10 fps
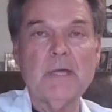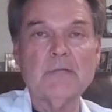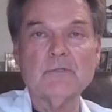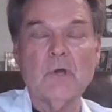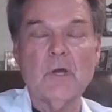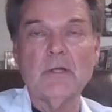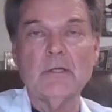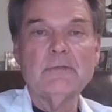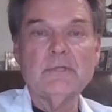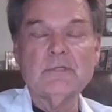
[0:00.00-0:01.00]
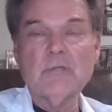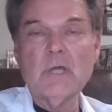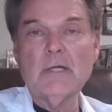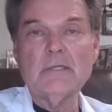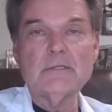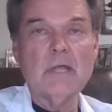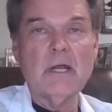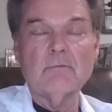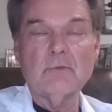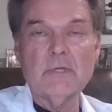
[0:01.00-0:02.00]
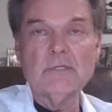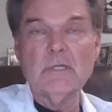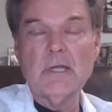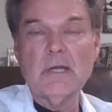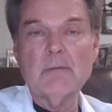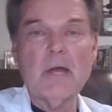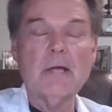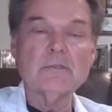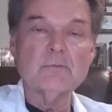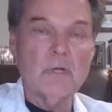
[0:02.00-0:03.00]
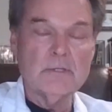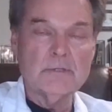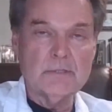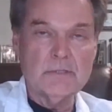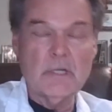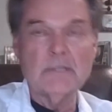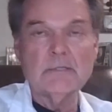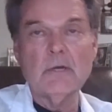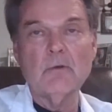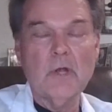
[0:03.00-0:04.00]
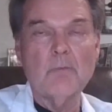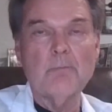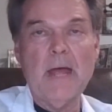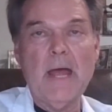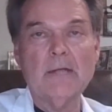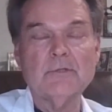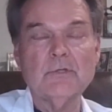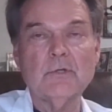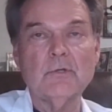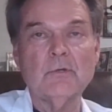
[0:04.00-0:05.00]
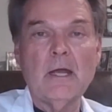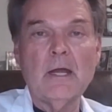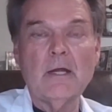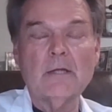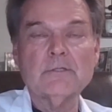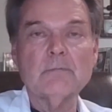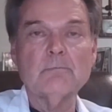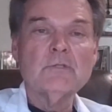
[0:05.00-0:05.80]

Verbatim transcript: based on the studies that have recently come out, as well as the studies that go back to Erickson.